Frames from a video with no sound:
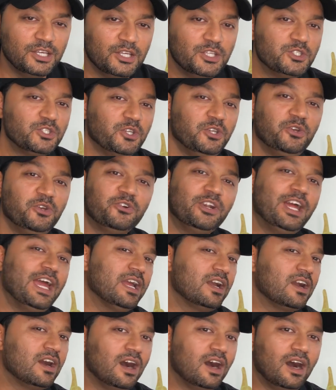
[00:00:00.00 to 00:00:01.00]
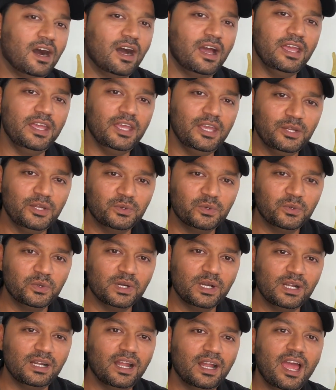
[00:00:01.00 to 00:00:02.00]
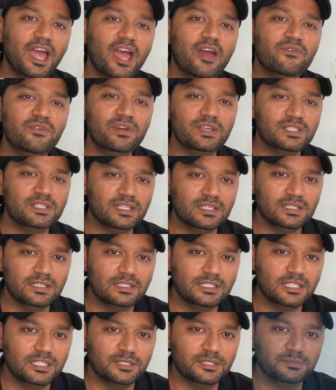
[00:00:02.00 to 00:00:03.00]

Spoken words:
so you rank high in Google every single time.